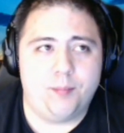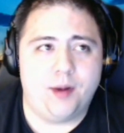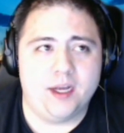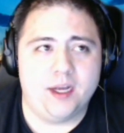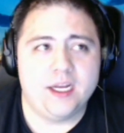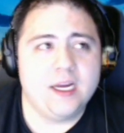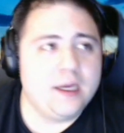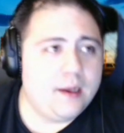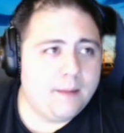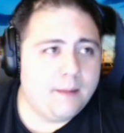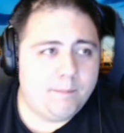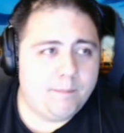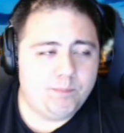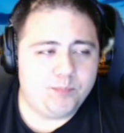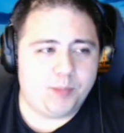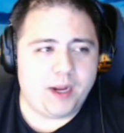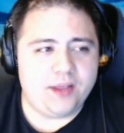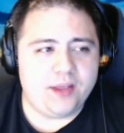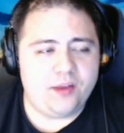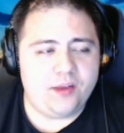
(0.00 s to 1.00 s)
But
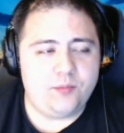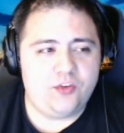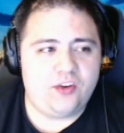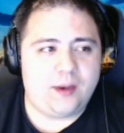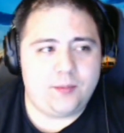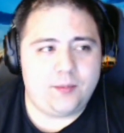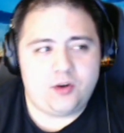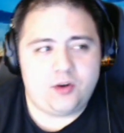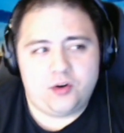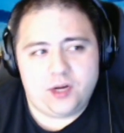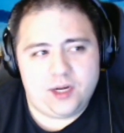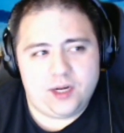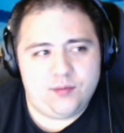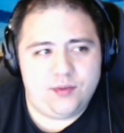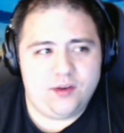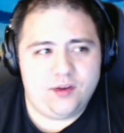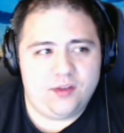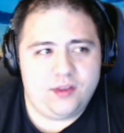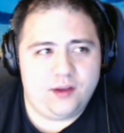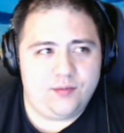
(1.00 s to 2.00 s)
by the same token, if
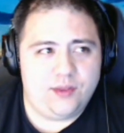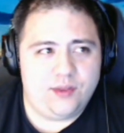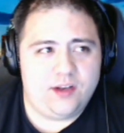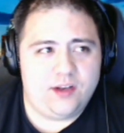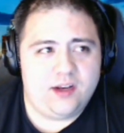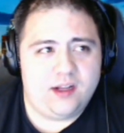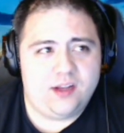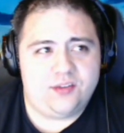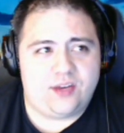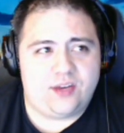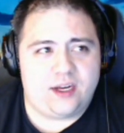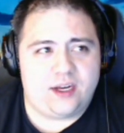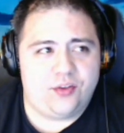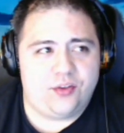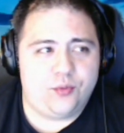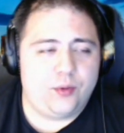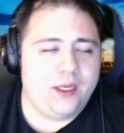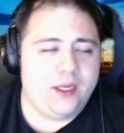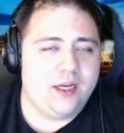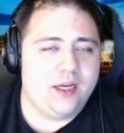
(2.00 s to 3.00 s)
the if the deal is like a
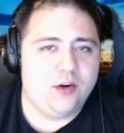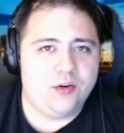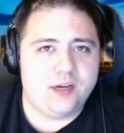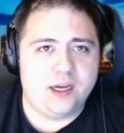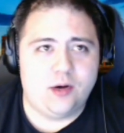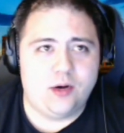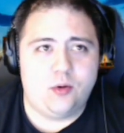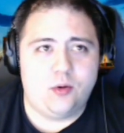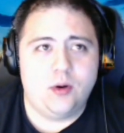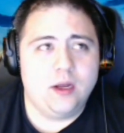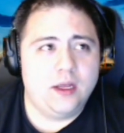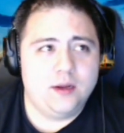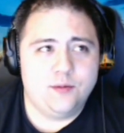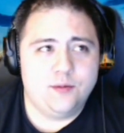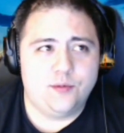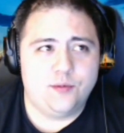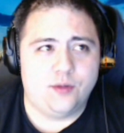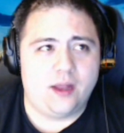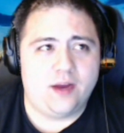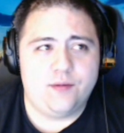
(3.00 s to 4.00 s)
three year deal
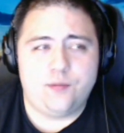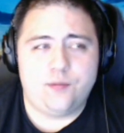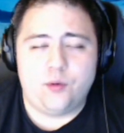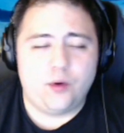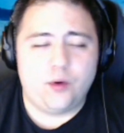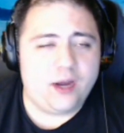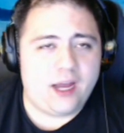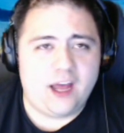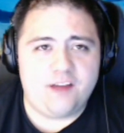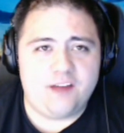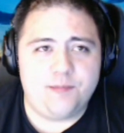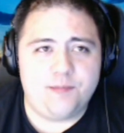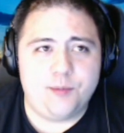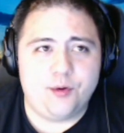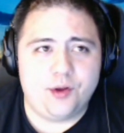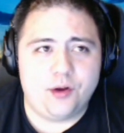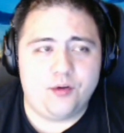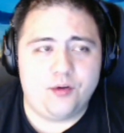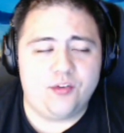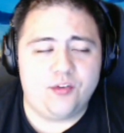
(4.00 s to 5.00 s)
for like four and a half
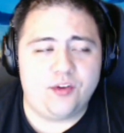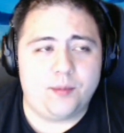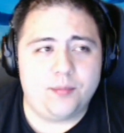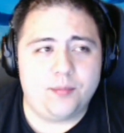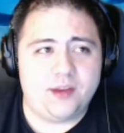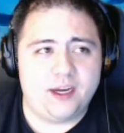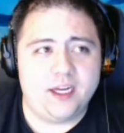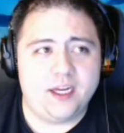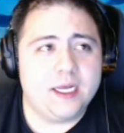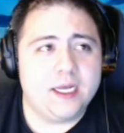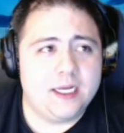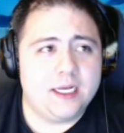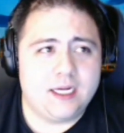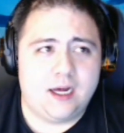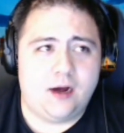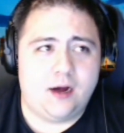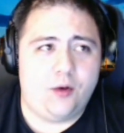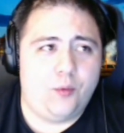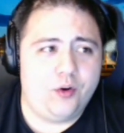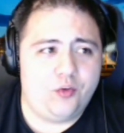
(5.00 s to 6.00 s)
million or something,
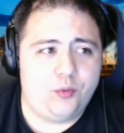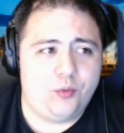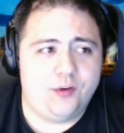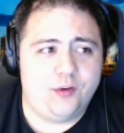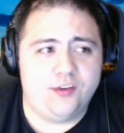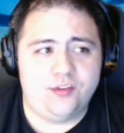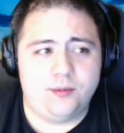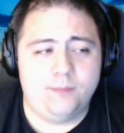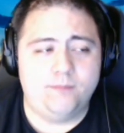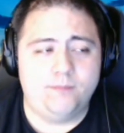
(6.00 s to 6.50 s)
uh, which was